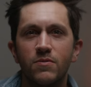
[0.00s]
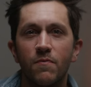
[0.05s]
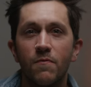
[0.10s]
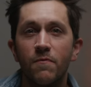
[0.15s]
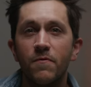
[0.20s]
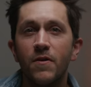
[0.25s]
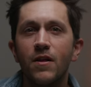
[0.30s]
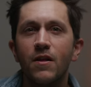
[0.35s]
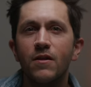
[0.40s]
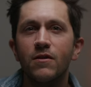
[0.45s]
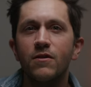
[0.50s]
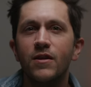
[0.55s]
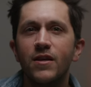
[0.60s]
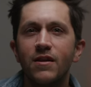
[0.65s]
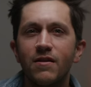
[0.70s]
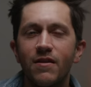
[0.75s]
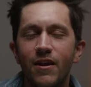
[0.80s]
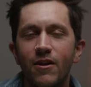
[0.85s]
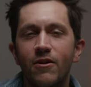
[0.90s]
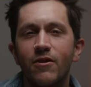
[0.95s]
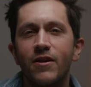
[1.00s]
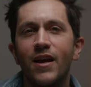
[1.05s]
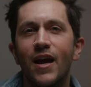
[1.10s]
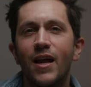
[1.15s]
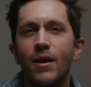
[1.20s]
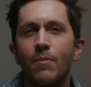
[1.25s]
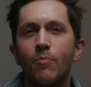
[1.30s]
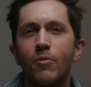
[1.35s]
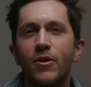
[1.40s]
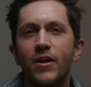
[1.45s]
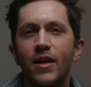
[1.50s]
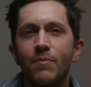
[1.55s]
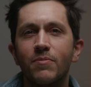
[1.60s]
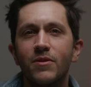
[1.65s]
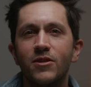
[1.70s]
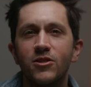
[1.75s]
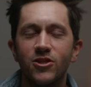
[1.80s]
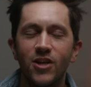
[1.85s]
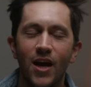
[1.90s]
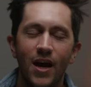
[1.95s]
some fill underneath here to kind of bring up
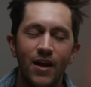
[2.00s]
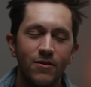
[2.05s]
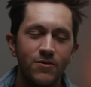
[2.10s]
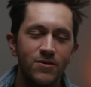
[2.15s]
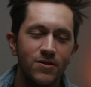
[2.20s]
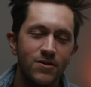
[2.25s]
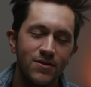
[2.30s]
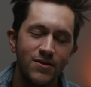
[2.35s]
these shadows